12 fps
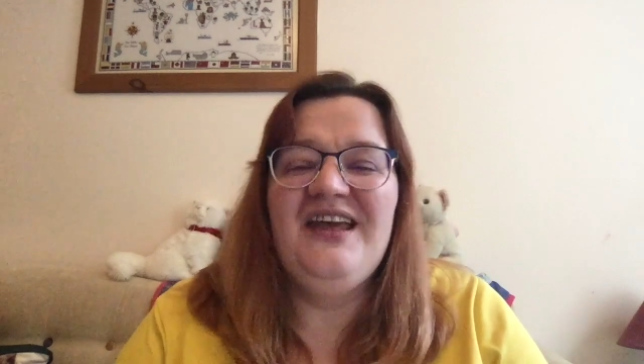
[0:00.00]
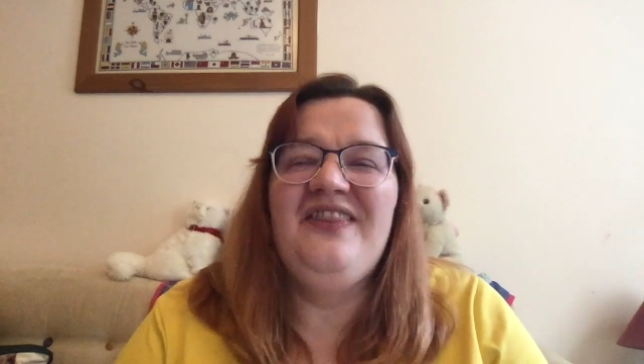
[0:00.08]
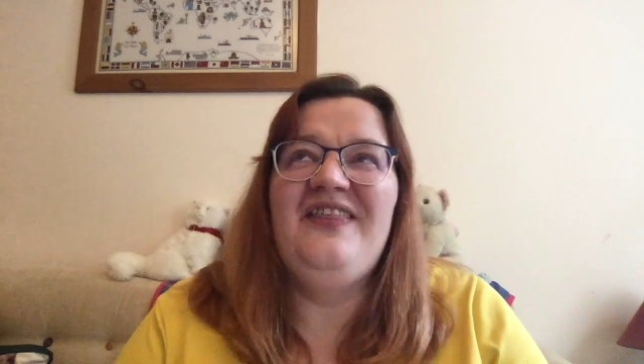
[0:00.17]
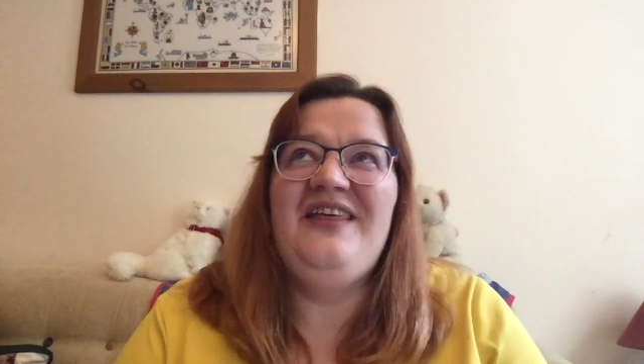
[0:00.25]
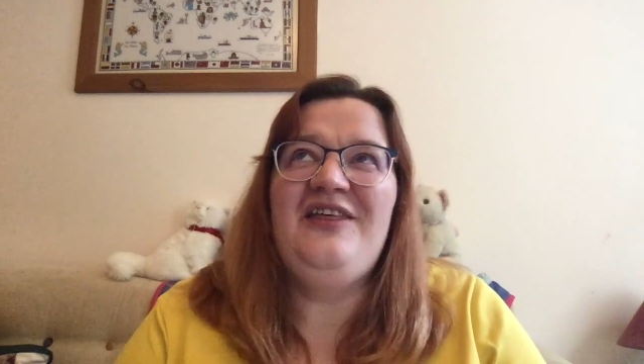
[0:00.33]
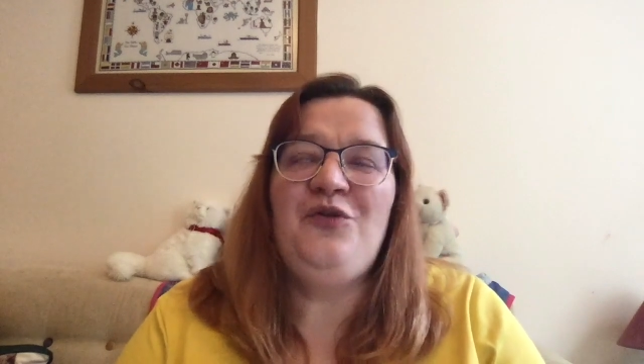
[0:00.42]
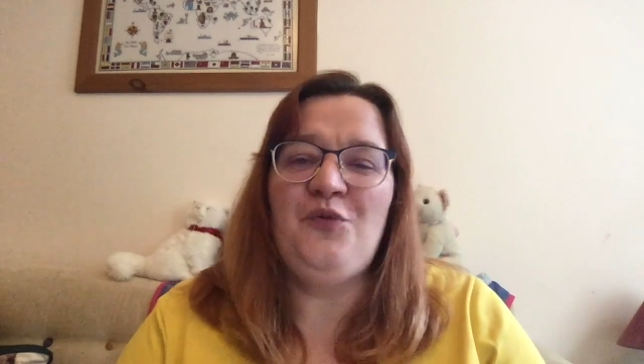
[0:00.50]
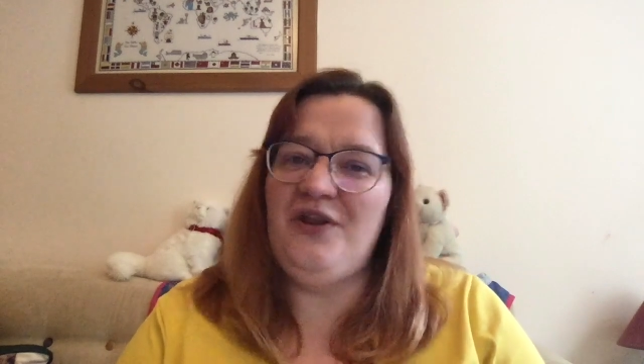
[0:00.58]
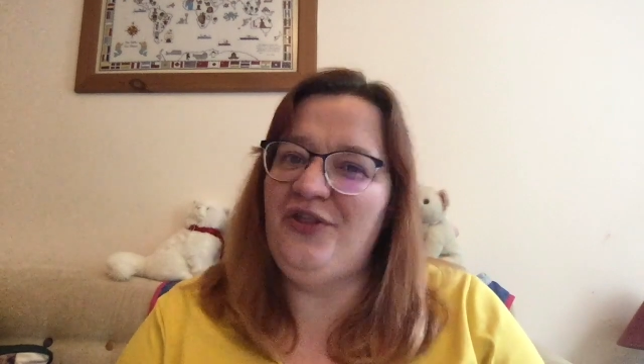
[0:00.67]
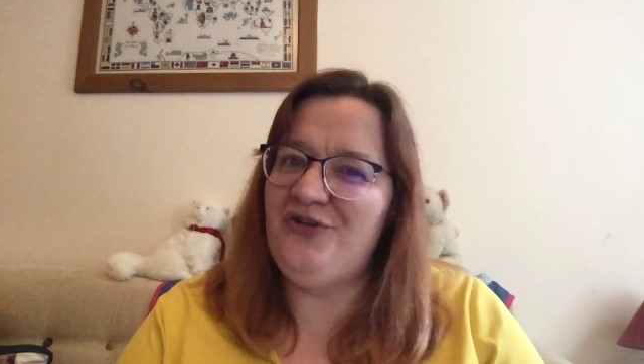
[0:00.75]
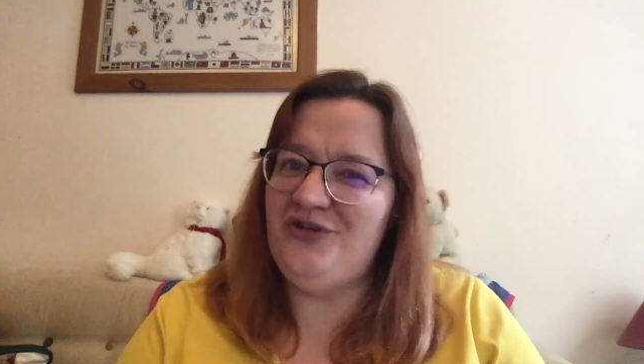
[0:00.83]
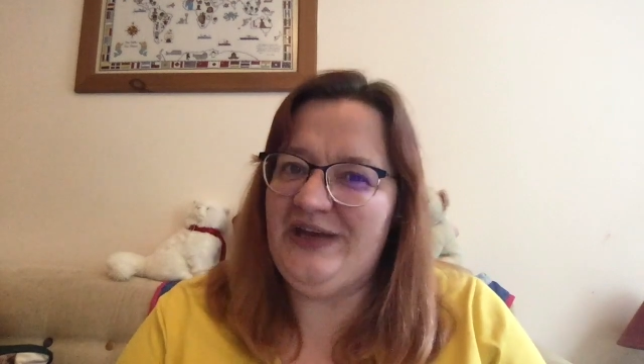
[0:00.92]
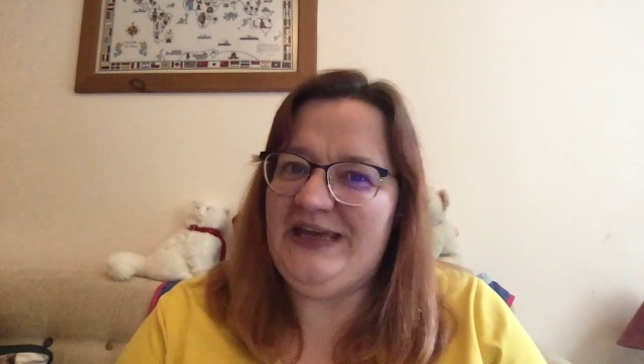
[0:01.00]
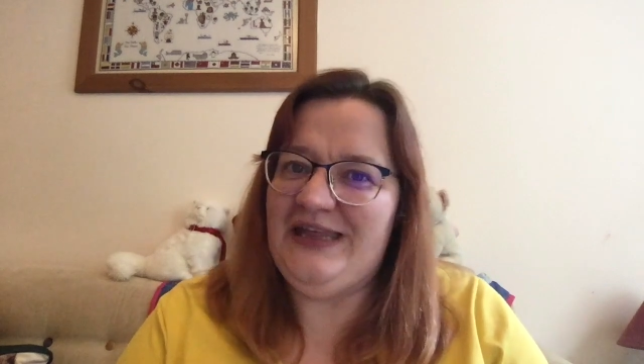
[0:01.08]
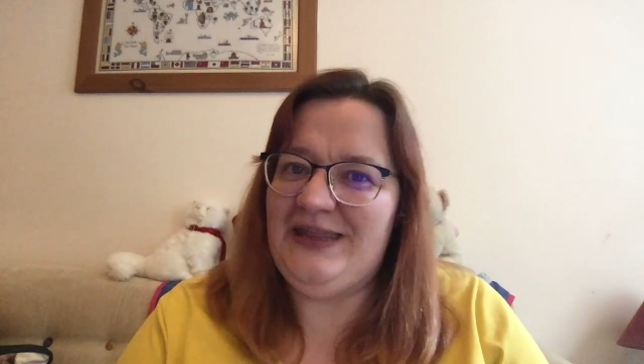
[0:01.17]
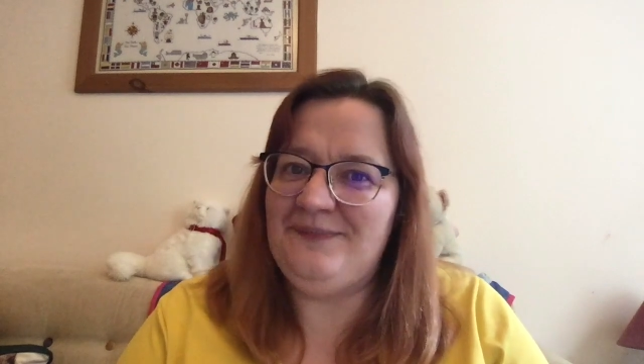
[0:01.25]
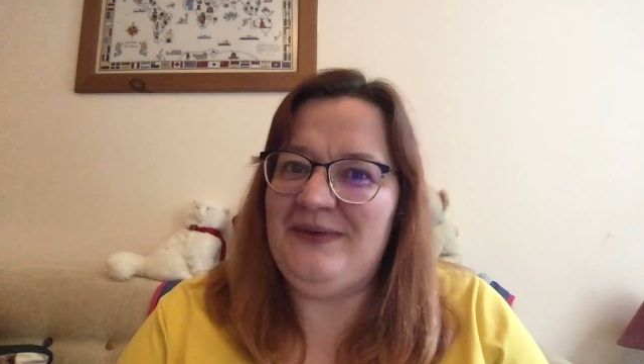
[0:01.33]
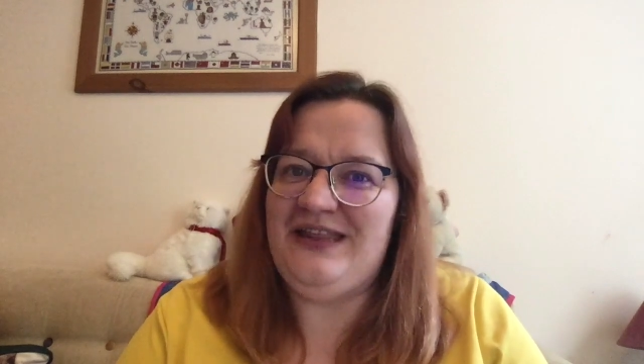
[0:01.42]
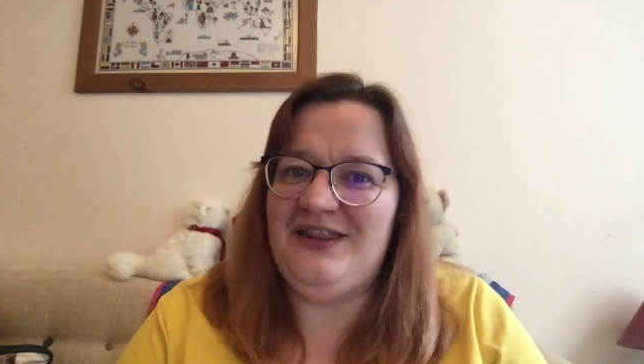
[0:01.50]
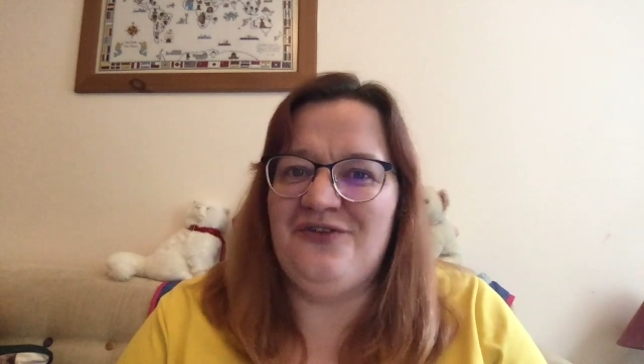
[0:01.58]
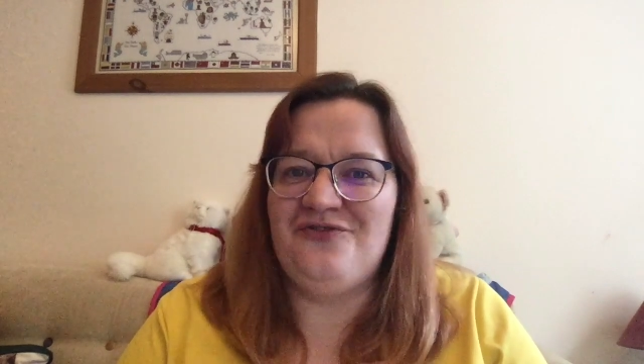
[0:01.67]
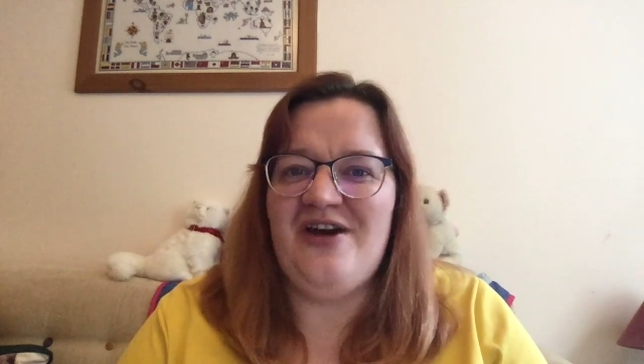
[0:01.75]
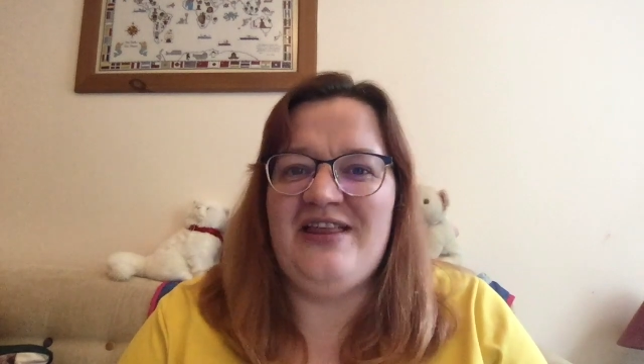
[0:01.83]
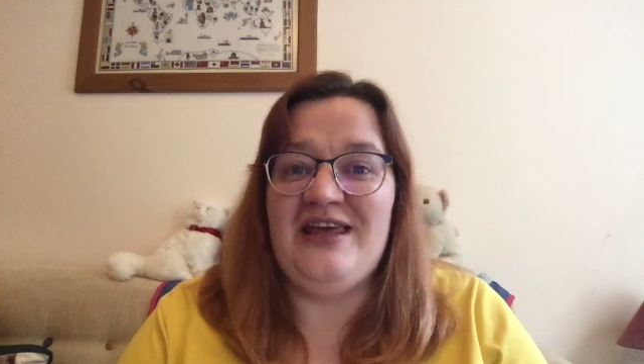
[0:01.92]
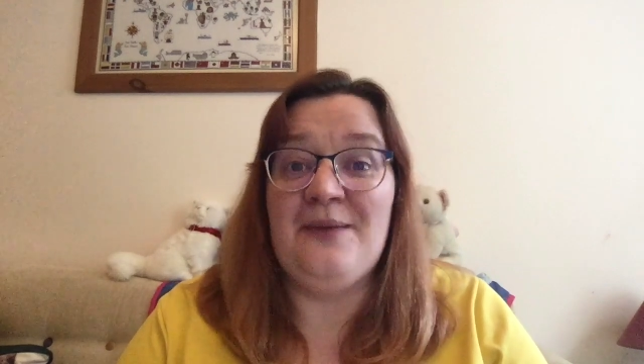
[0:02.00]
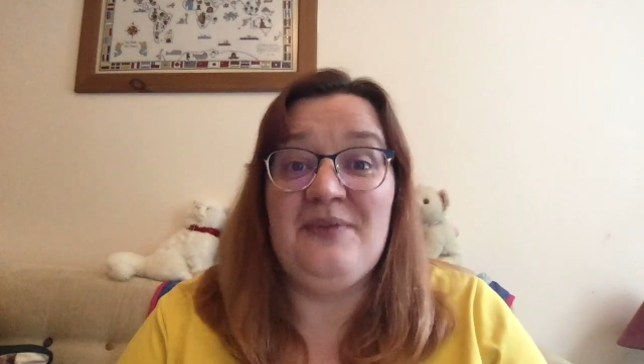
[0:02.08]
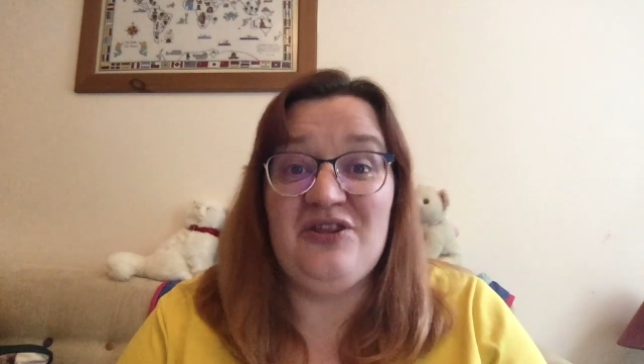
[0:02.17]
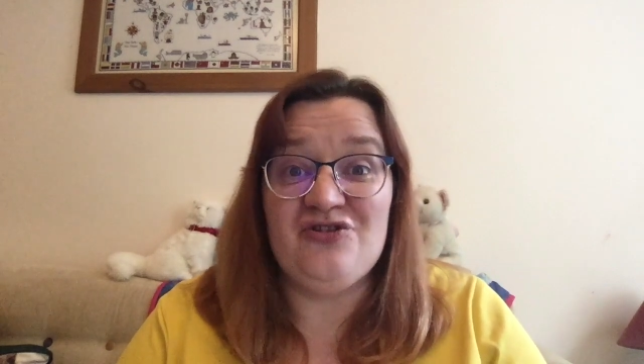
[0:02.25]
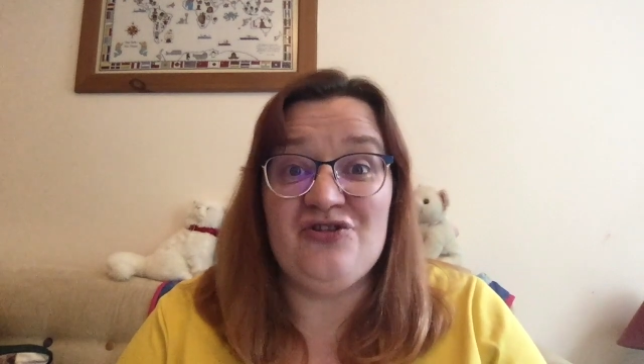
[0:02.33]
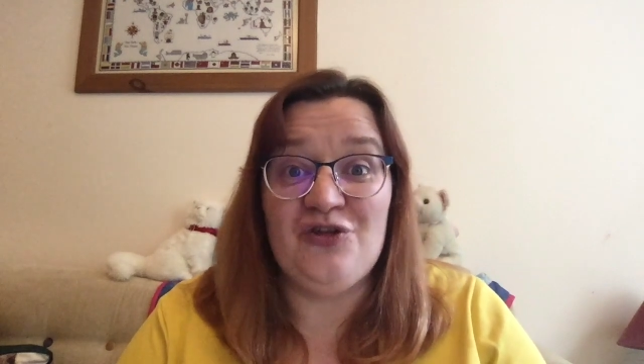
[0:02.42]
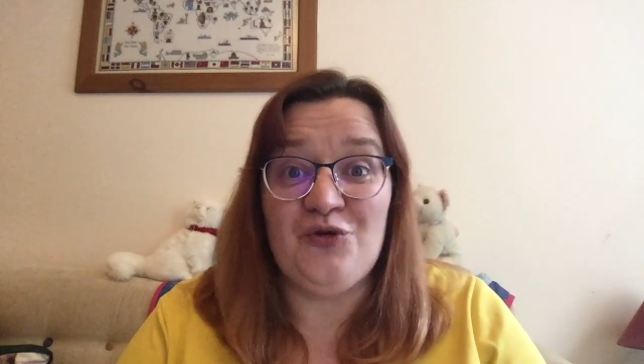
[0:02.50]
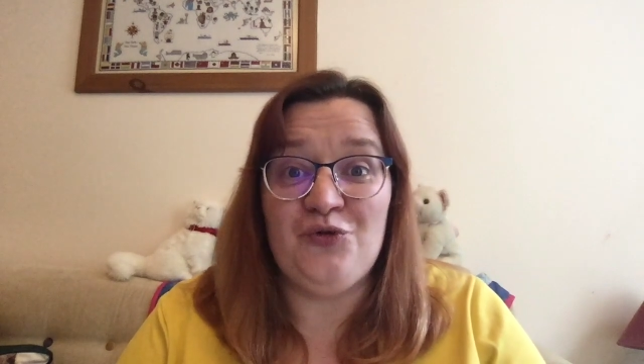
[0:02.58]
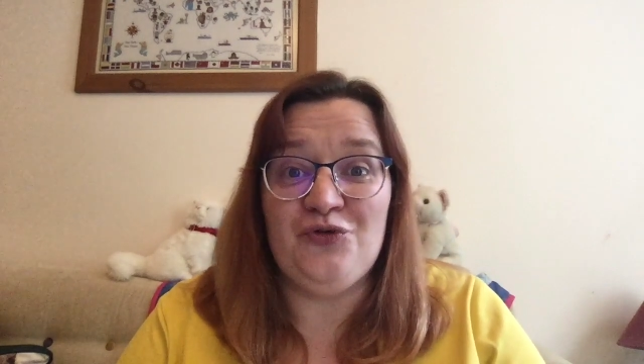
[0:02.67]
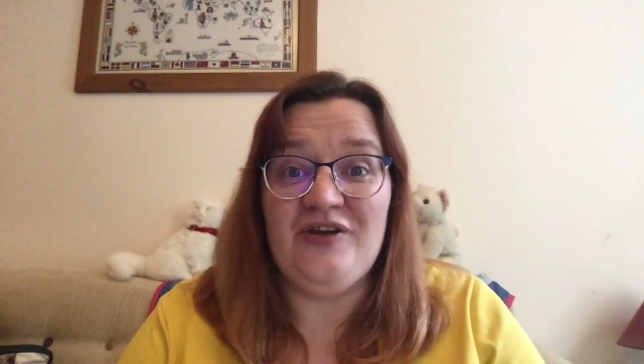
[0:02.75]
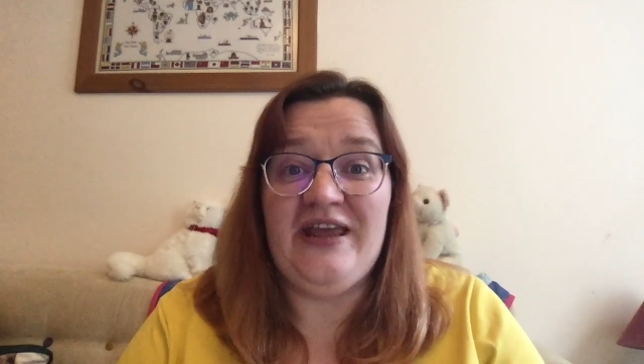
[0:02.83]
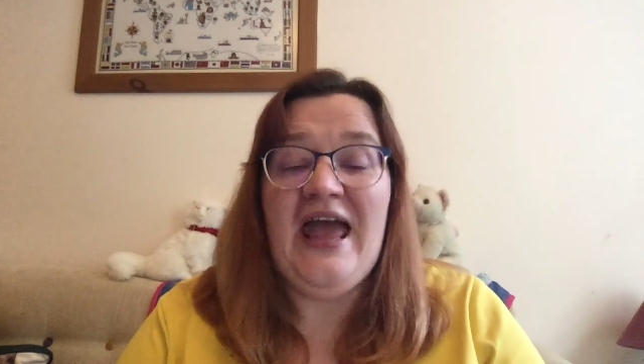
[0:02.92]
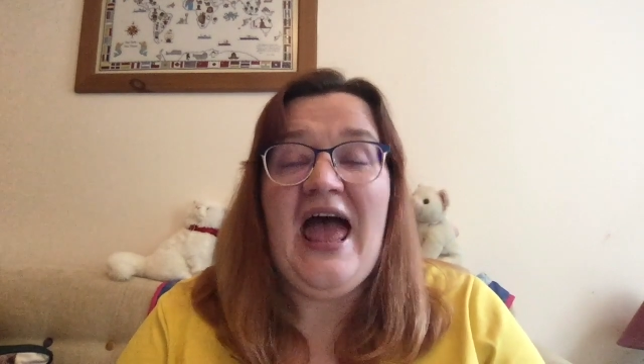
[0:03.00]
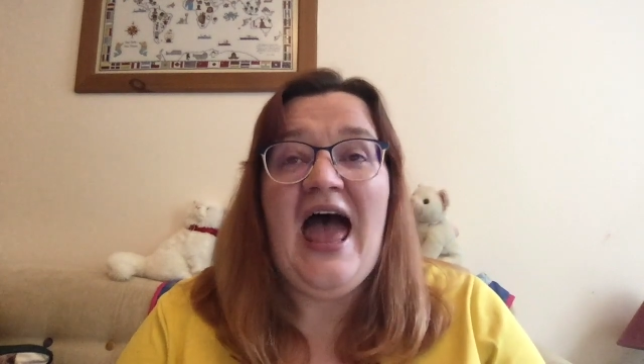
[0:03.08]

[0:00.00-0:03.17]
This is one of the trickiest bits of writing a mystery story,